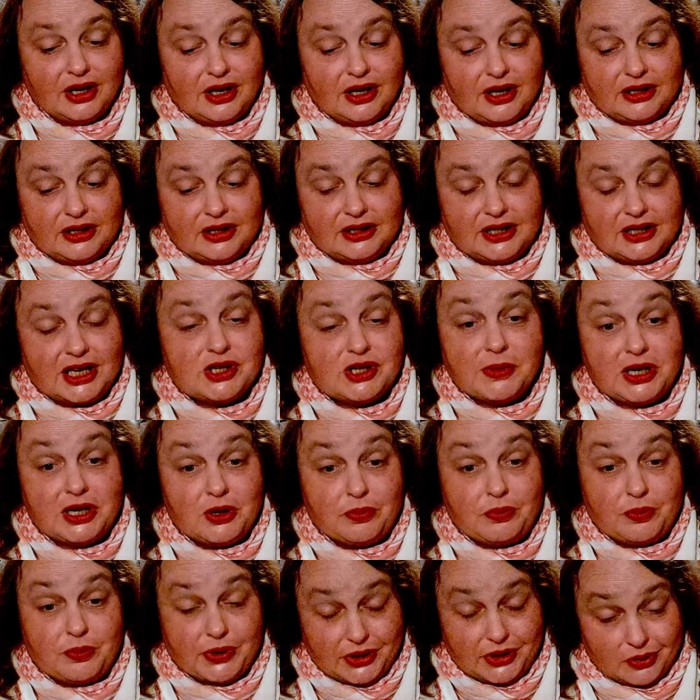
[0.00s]
that's made in
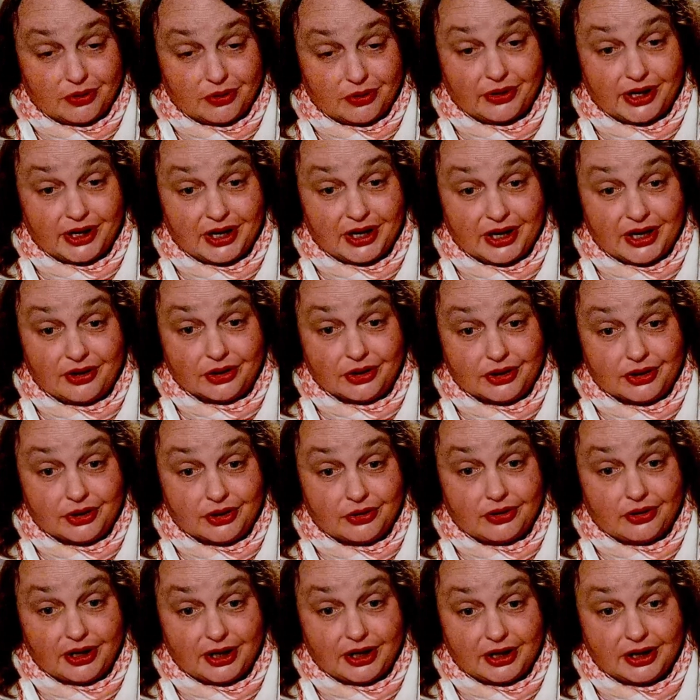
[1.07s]
Peoria,
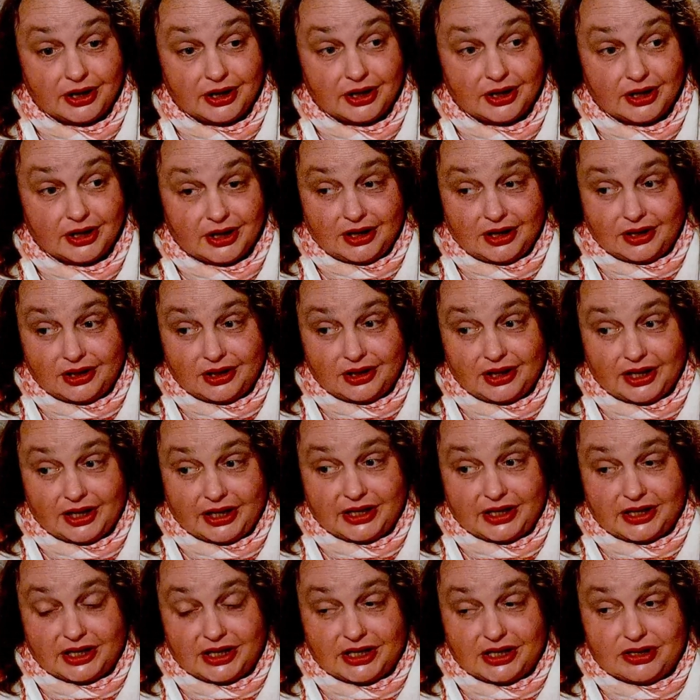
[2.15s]
Illinois.
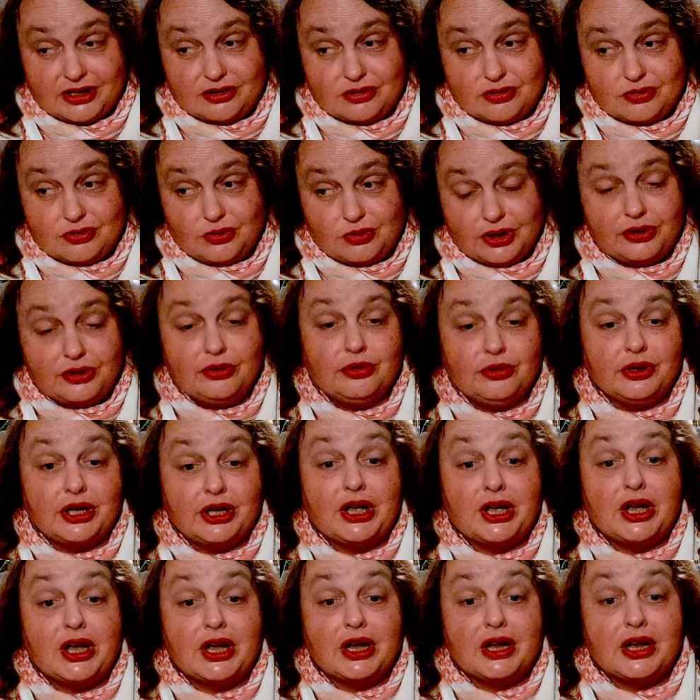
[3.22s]
Like, you
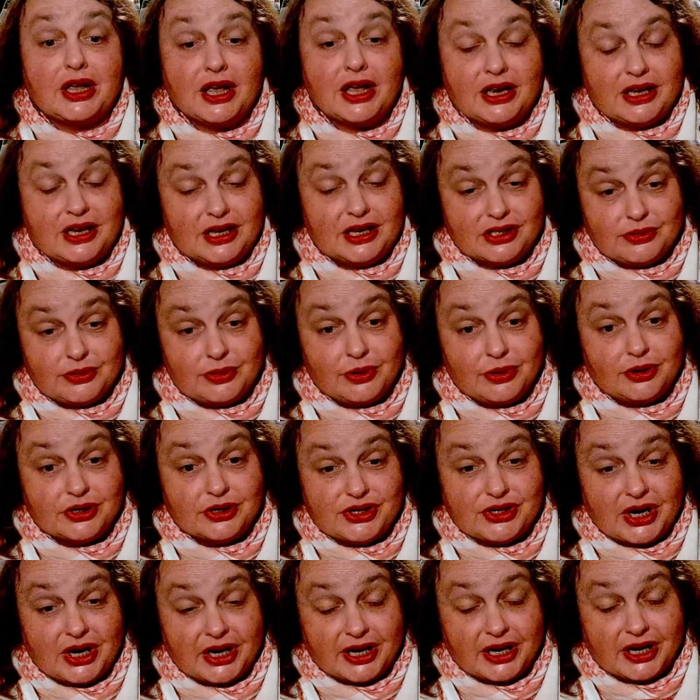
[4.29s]
literally, Israel does
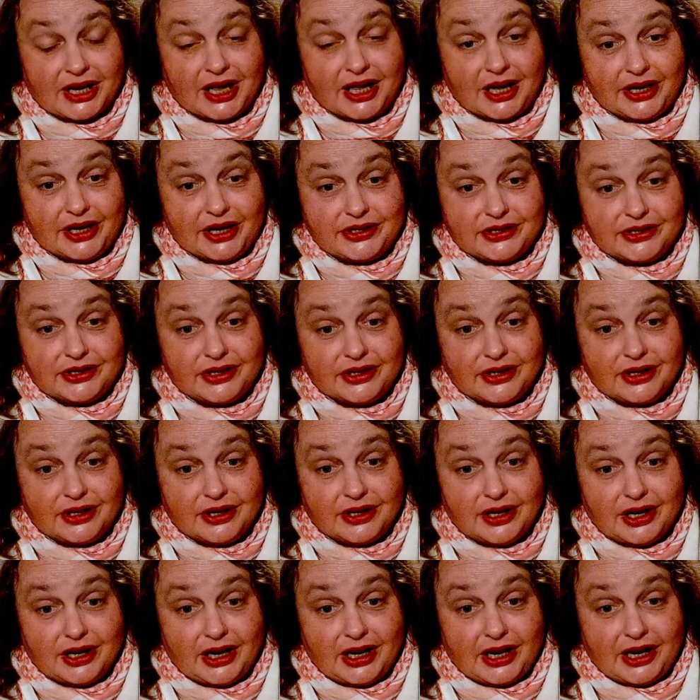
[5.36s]
not get
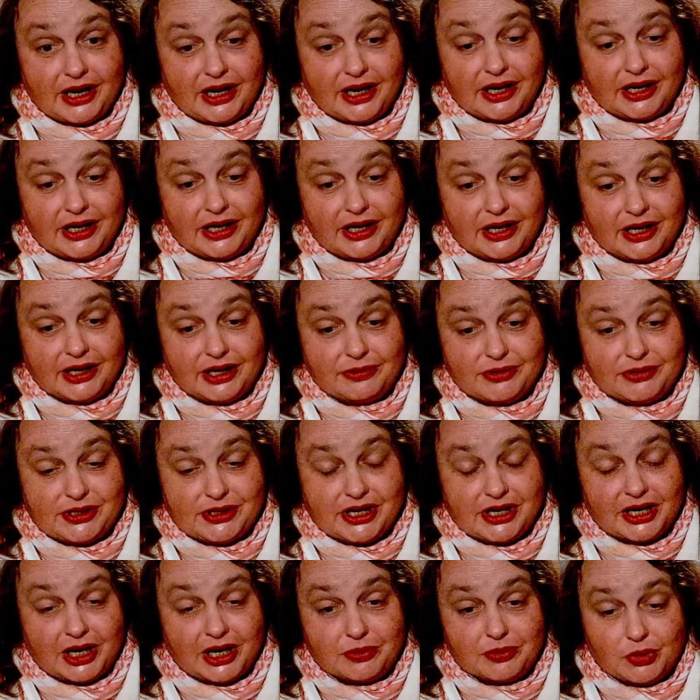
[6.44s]
a
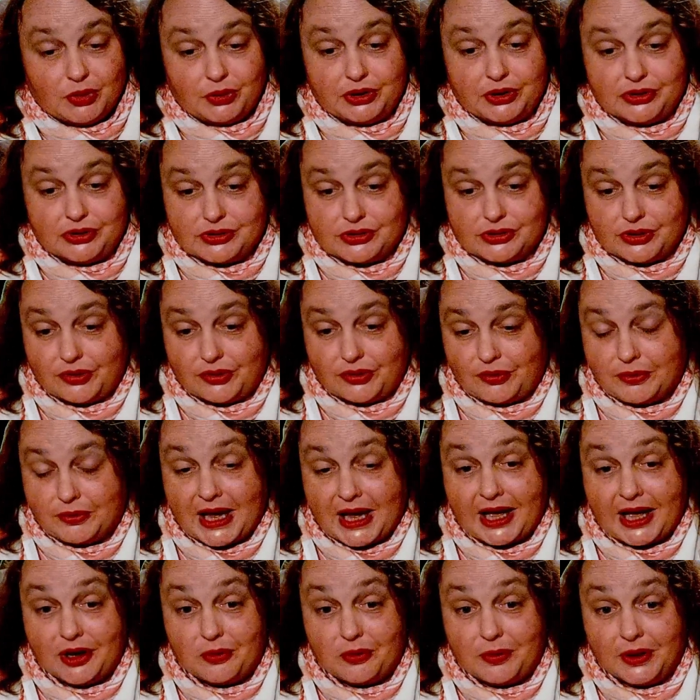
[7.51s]
D9 bulldozer from
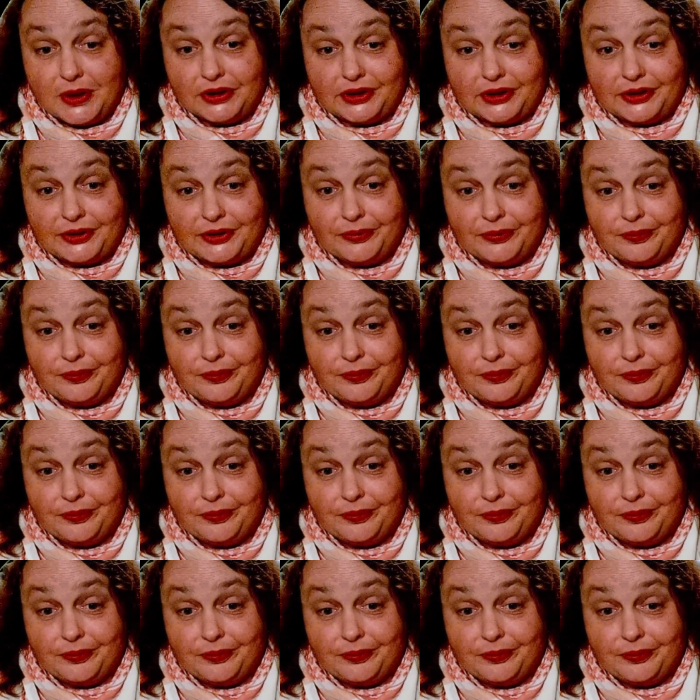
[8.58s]
Caterpillar